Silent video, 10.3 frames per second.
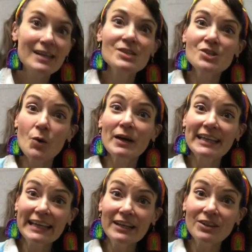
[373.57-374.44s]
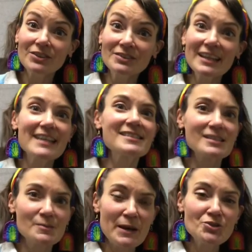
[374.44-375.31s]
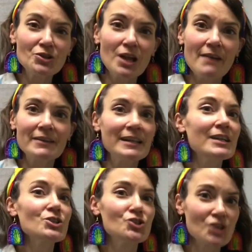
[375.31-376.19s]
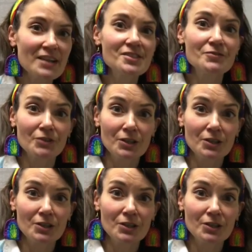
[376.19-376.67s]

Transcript: So a kiln is a special oven just for